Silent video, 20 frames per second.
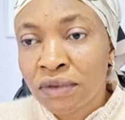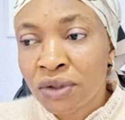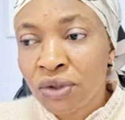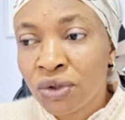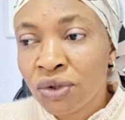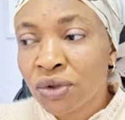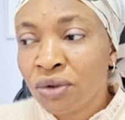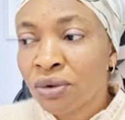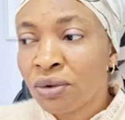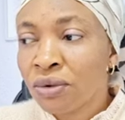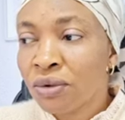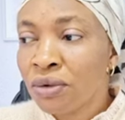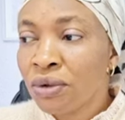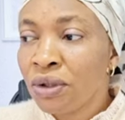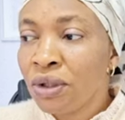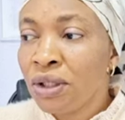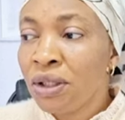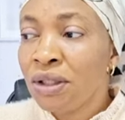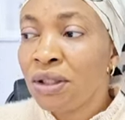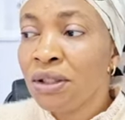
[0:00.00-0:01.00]
So
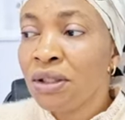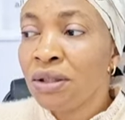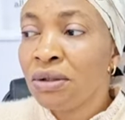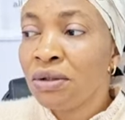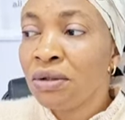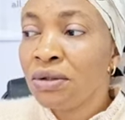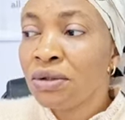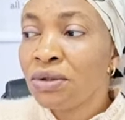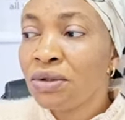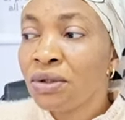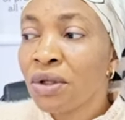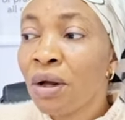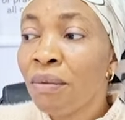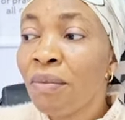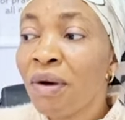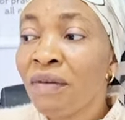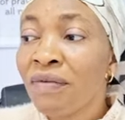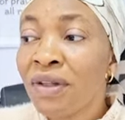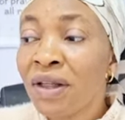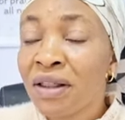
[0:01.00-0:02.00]

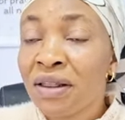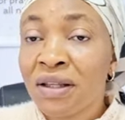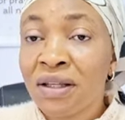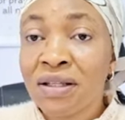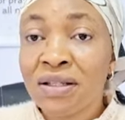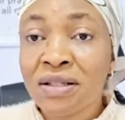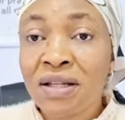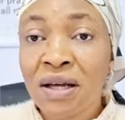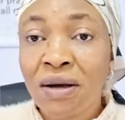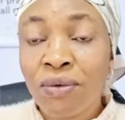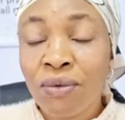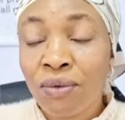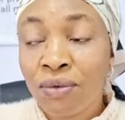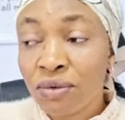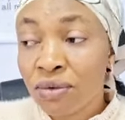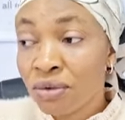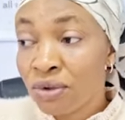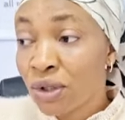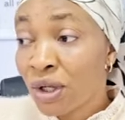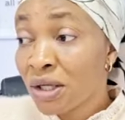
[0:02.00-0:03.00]
some of the things that
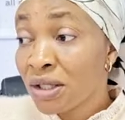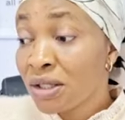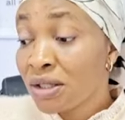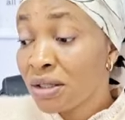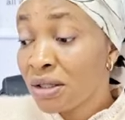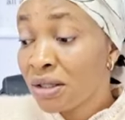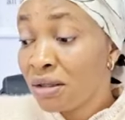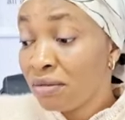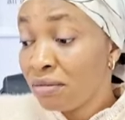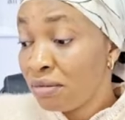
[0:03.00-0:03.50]
just